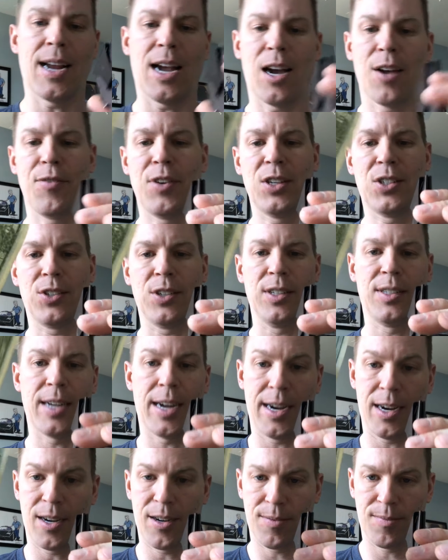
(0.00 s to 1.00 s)
obviously
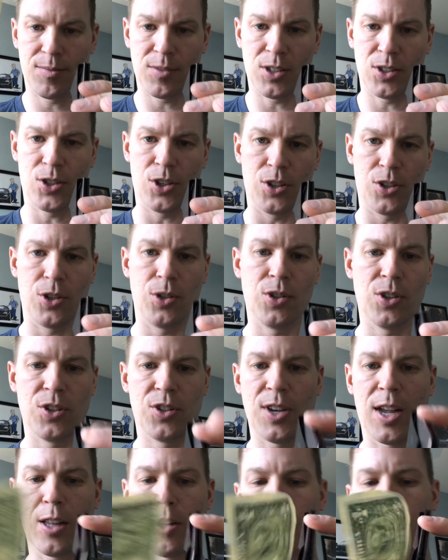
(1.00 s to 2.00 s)
take, let's just use this
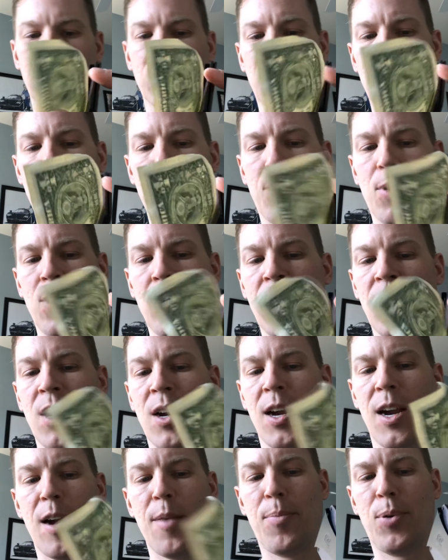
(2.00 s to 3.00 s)
dollar for example,
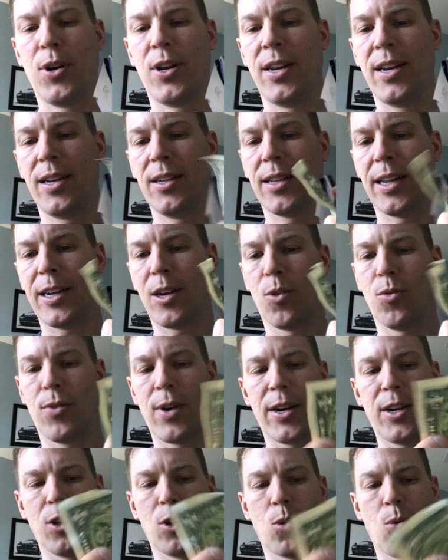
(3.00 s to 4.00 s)
and put it in like a
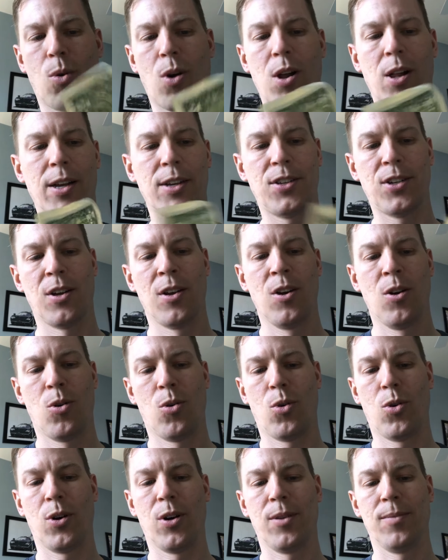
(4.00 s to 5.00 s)
regular wallet,
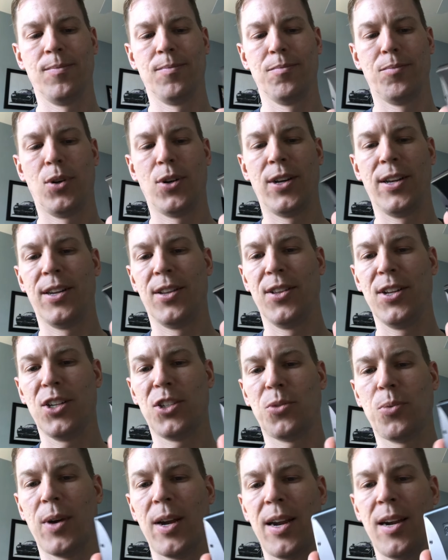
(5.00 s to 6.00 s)
or put it in
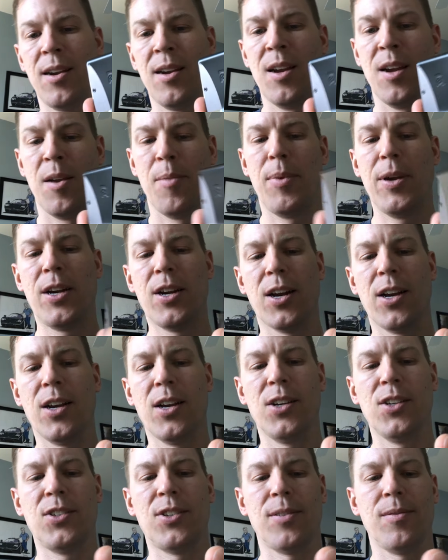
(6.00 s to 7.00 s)
this way,
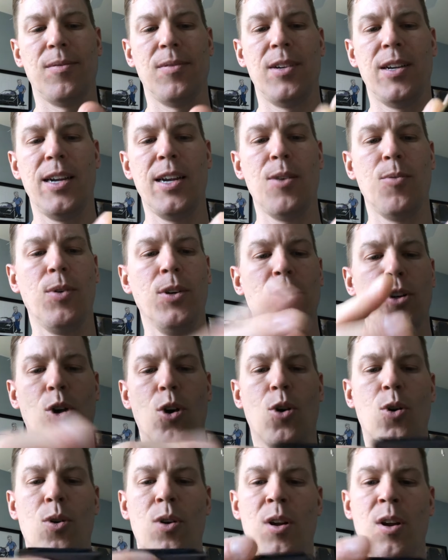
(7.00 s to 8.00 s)
because it would
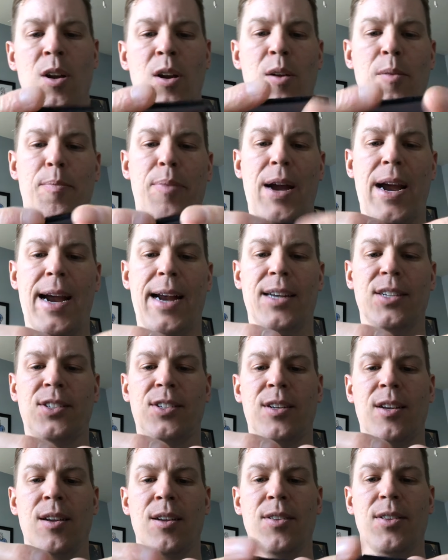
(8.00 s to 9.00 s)
go
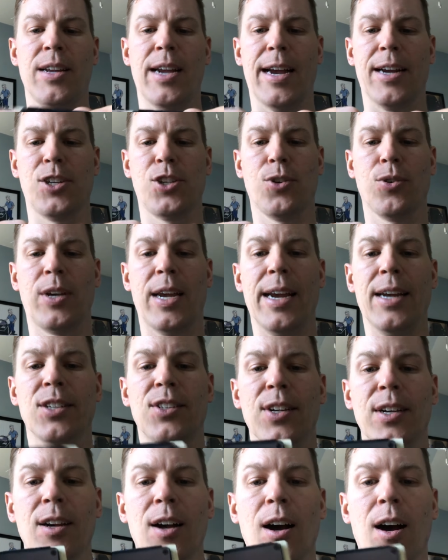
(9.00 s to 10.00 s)
past the actual
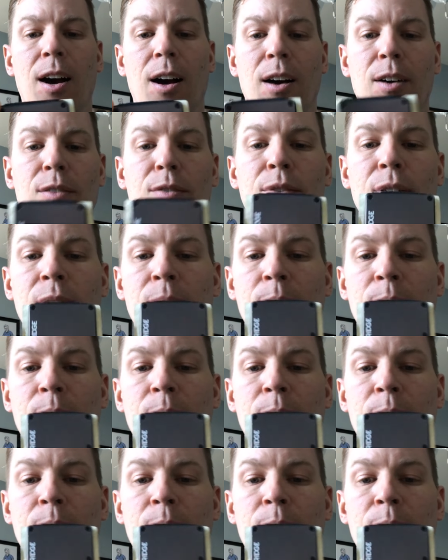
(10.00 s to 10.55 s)
casing of